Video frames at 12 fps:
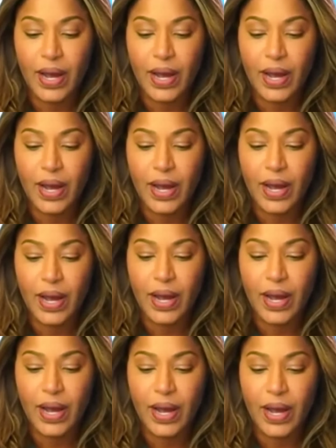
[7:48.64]

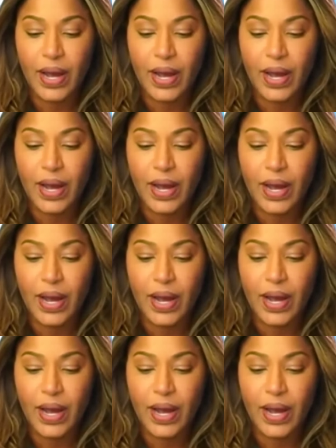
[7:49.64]
(no one is talking)